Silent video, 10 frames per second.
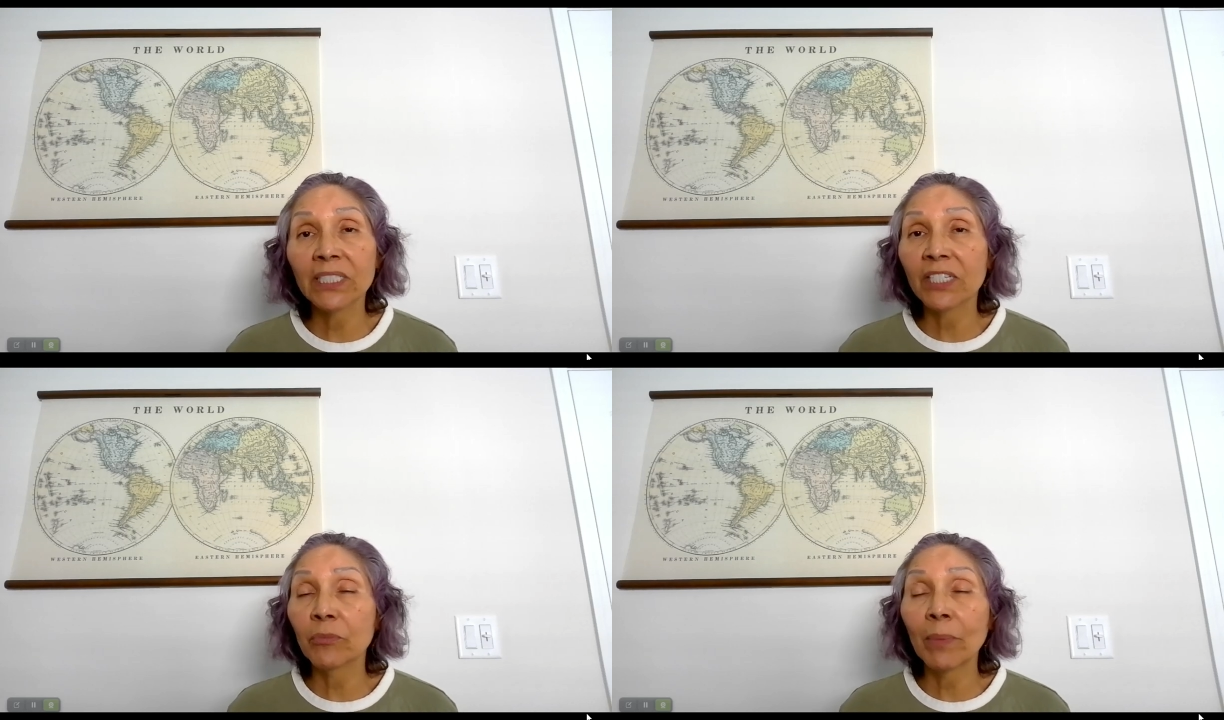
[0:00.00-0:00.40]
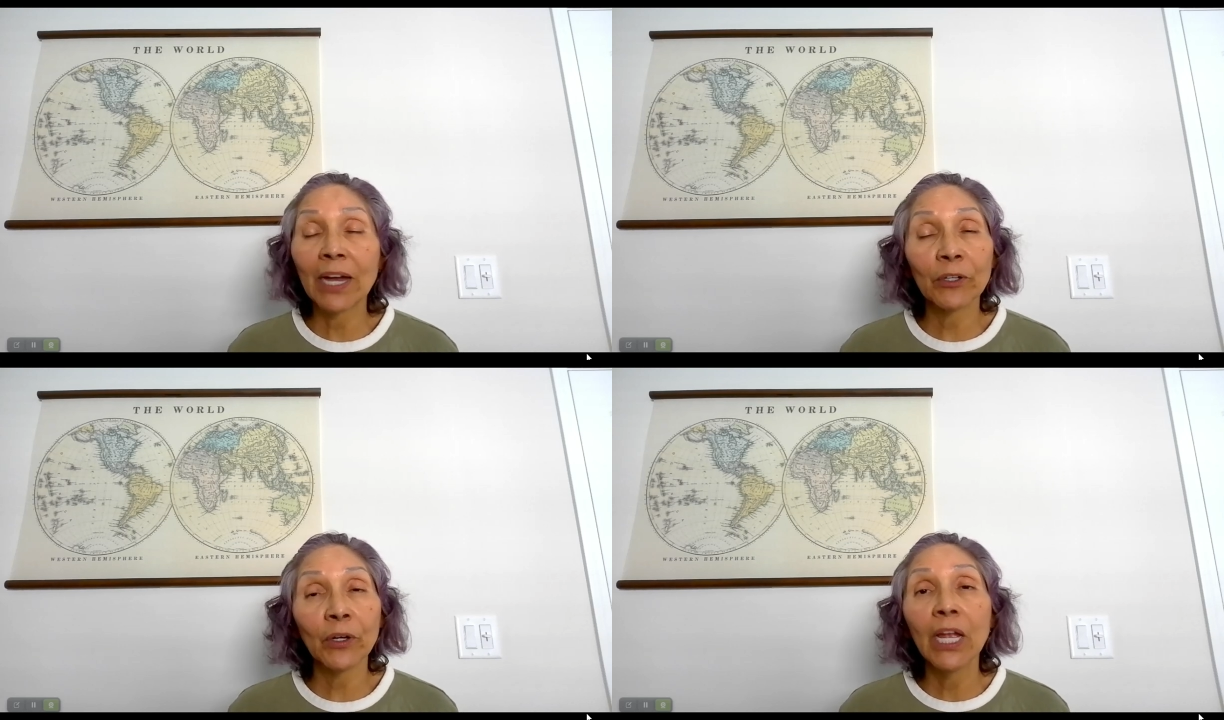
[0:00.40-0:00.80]
It doesn't
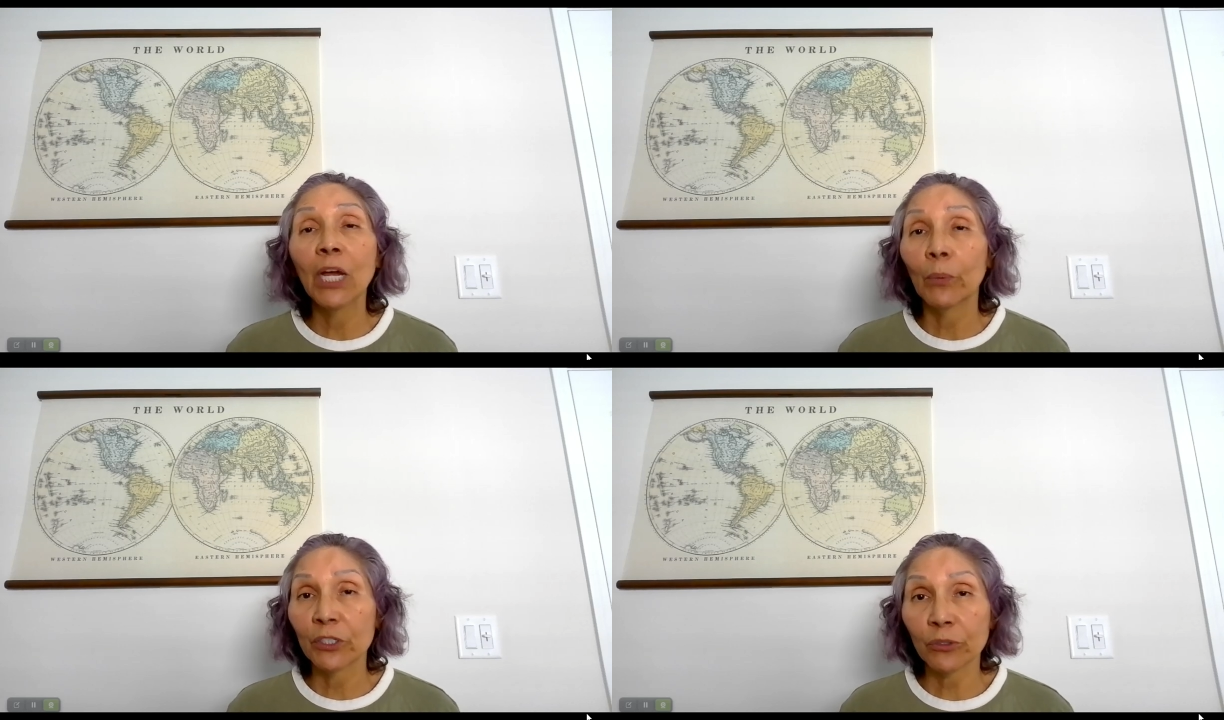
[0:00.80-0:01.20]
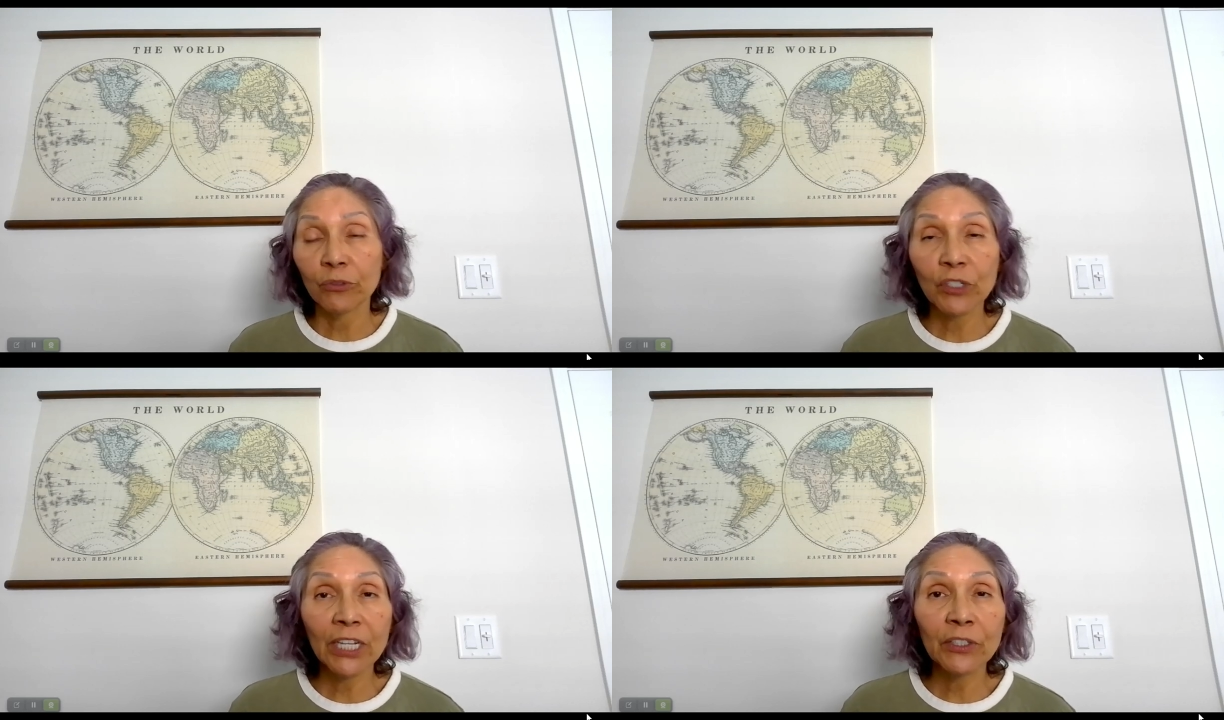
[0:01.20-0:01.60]
matter what
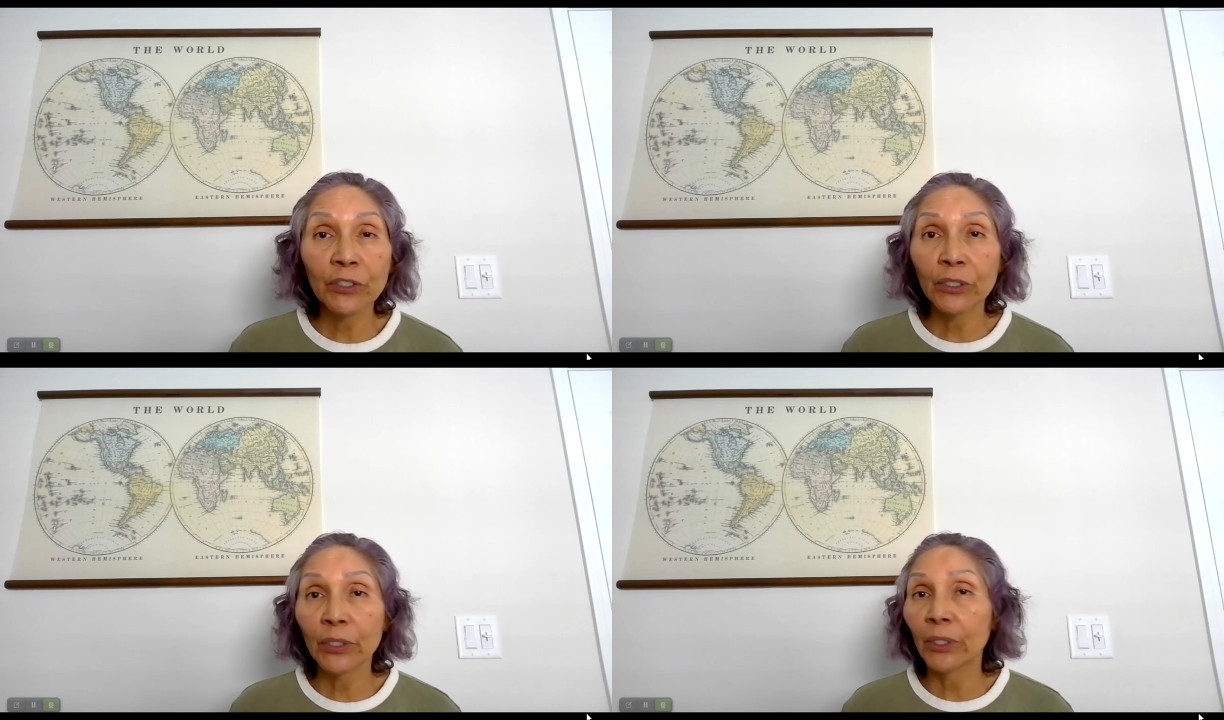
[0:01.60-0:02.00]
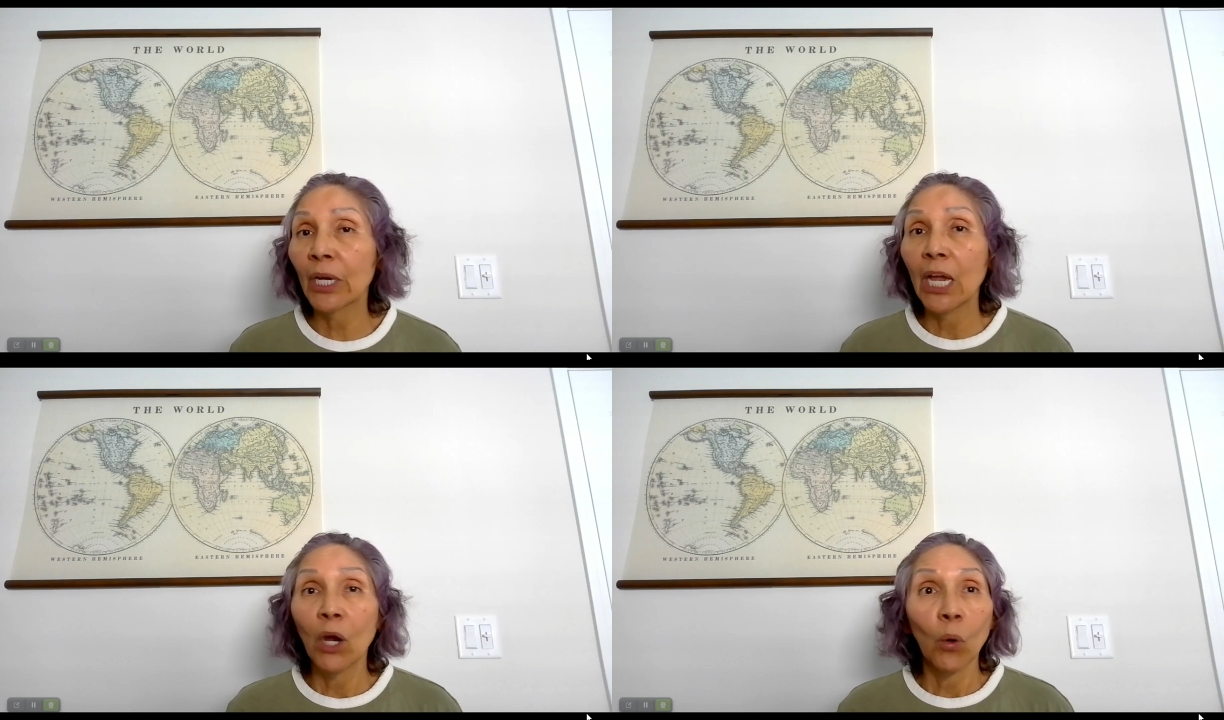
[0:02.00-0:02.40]
your gender,